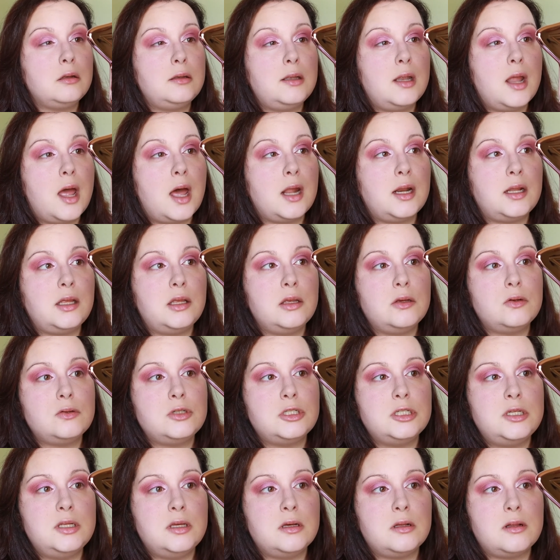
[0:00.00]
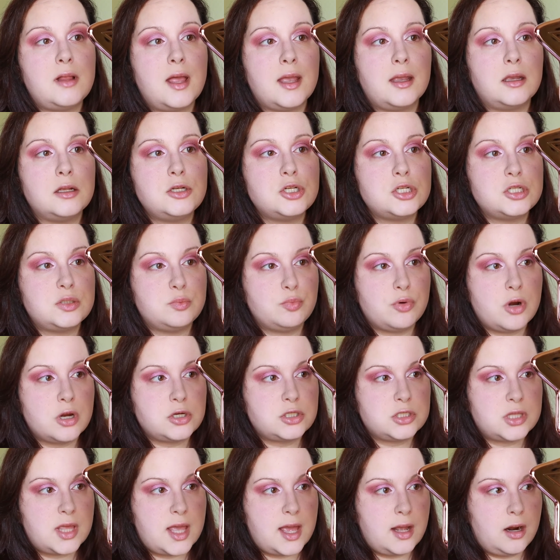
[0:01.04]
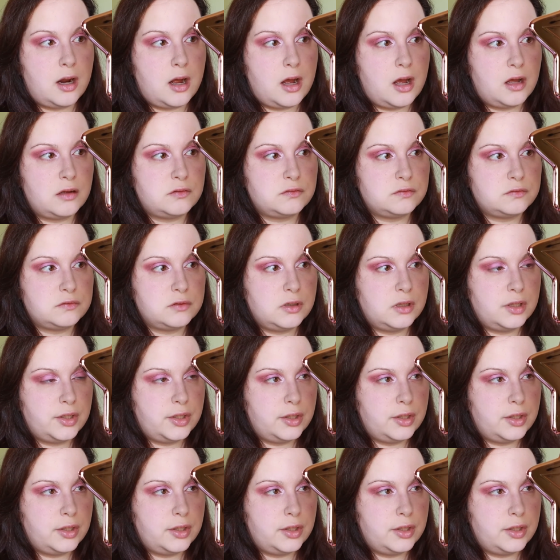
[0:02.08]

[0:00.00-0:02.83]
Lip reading: not a huge deal. I can just brush that off.